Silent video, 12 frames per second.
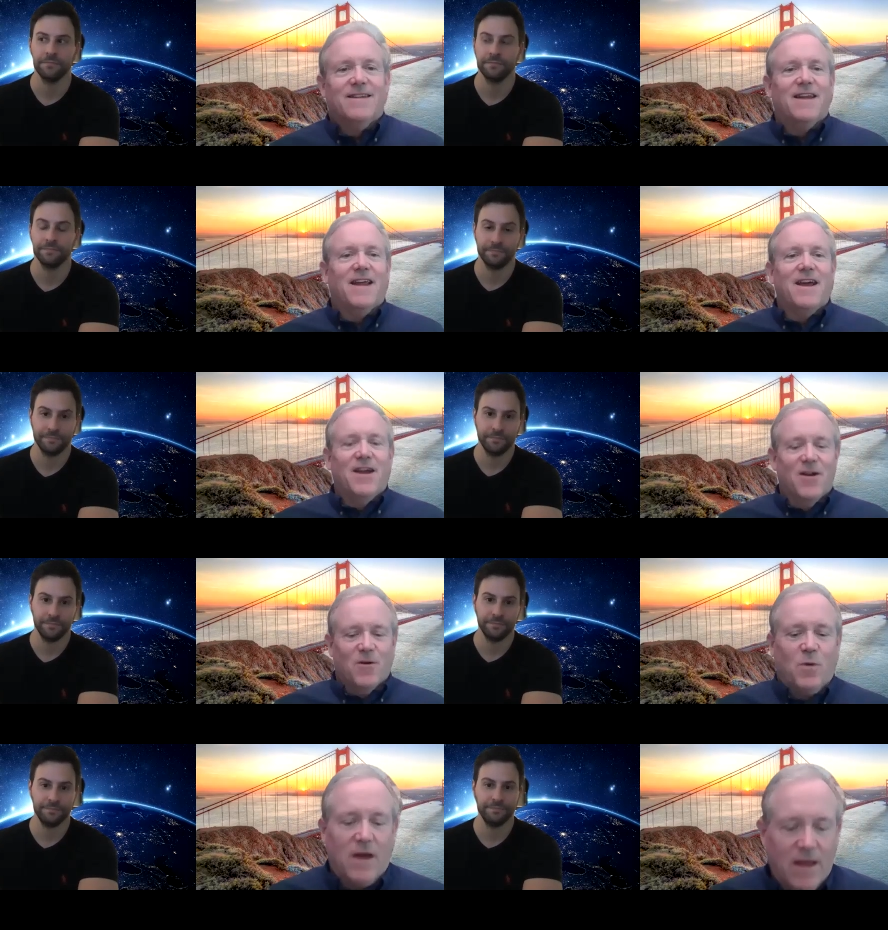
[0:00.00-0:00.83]
Speaker 1: today
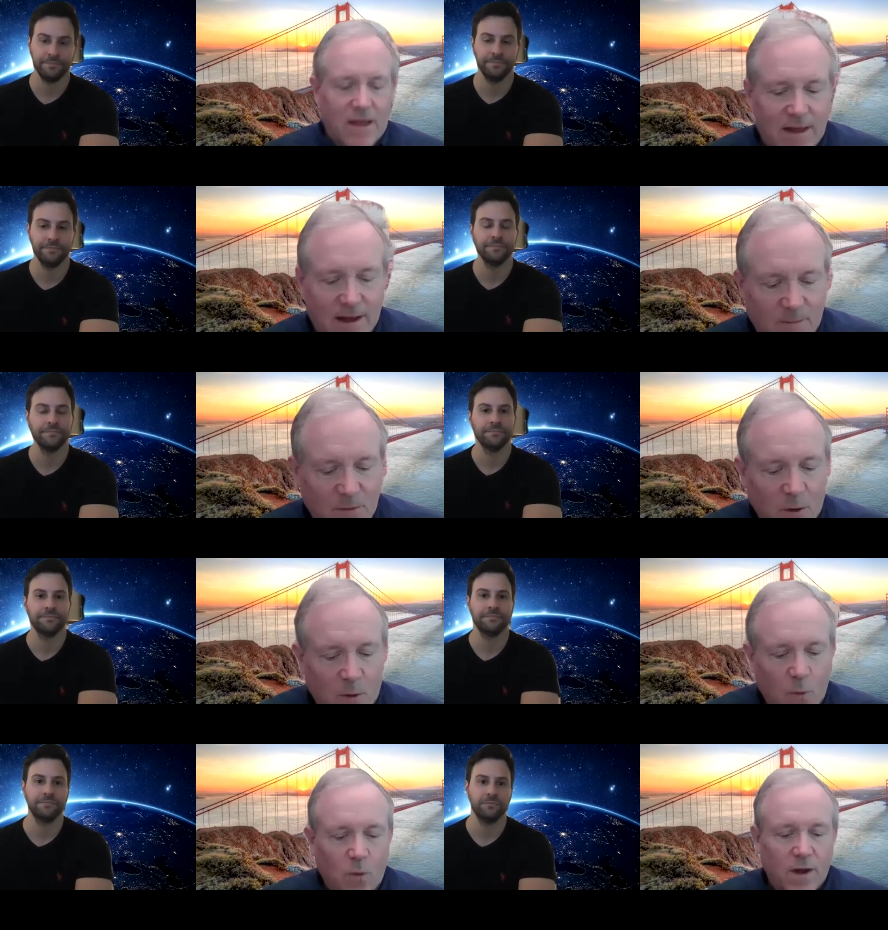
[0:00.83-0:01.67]
here with
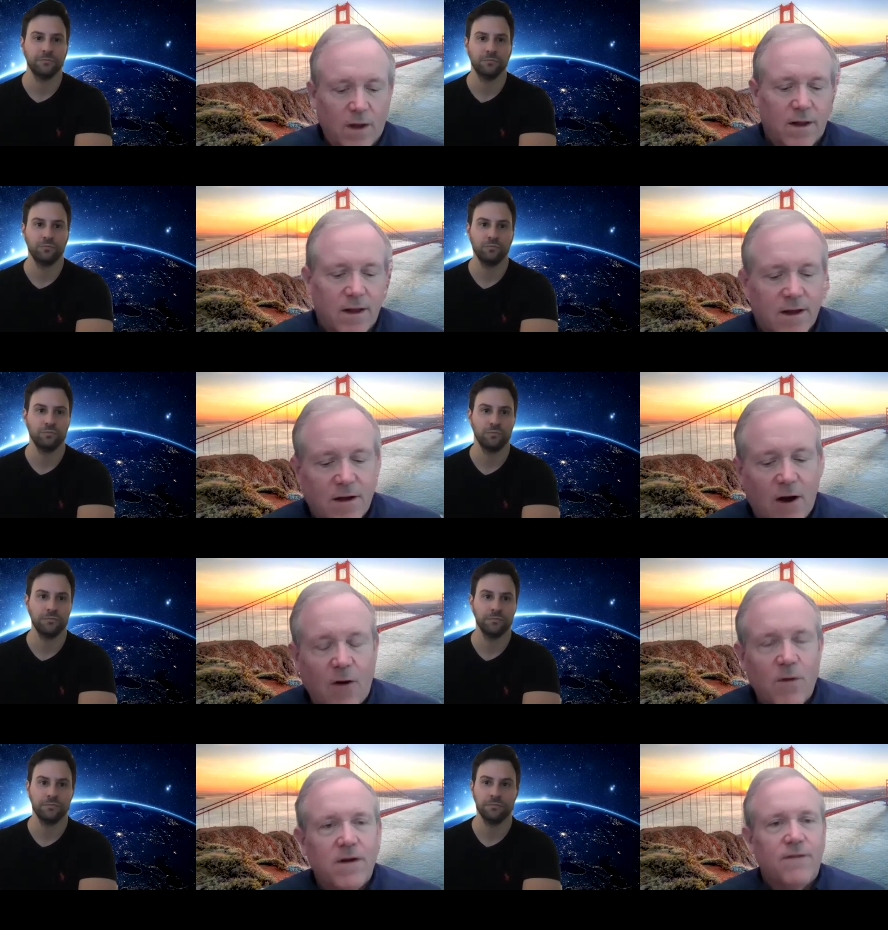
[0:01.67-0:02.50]
Will
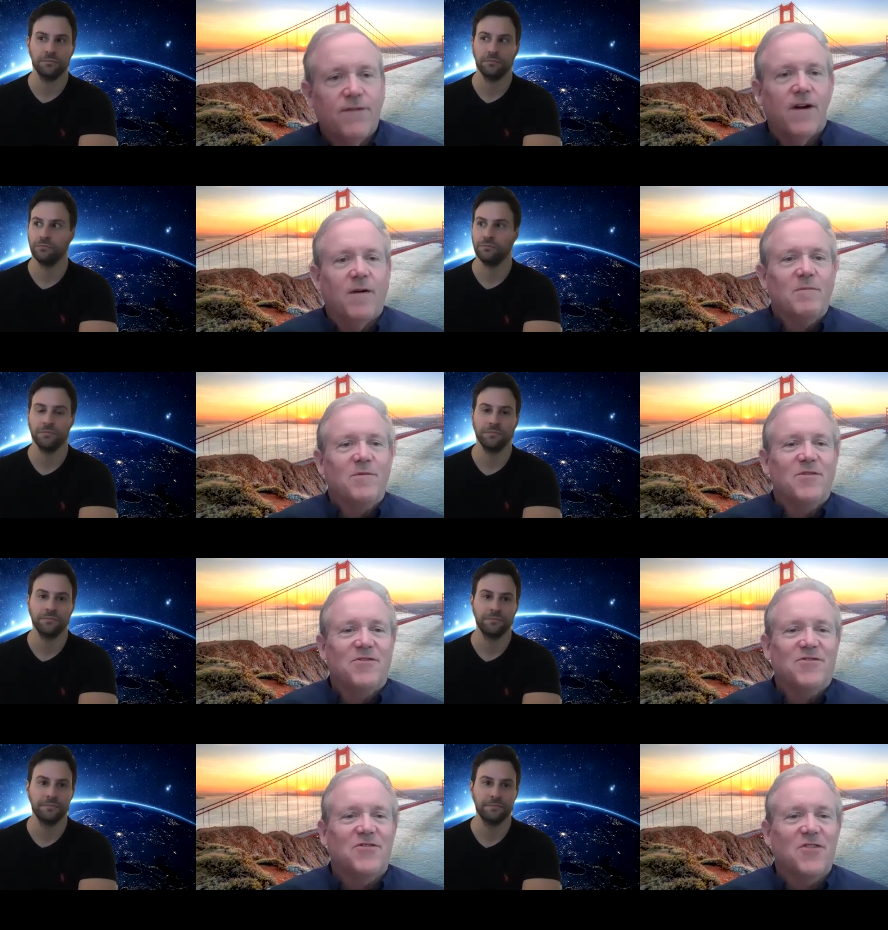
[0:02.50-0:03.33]
Cohen from
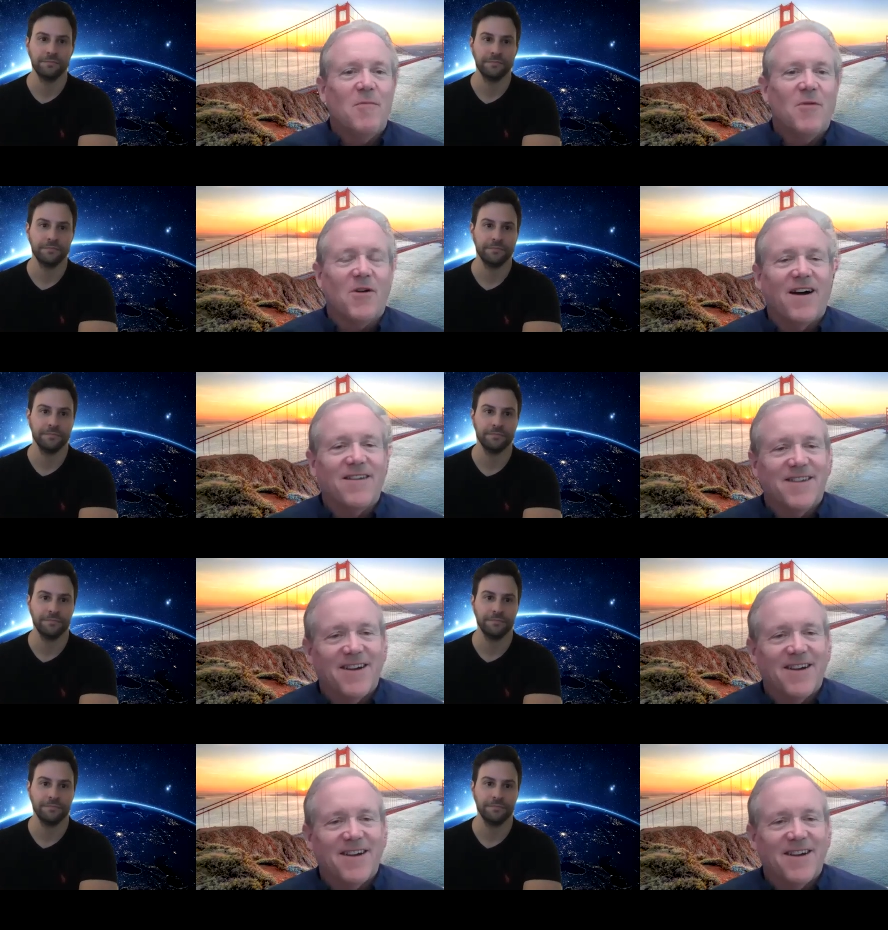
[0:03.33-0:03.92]
somewhere out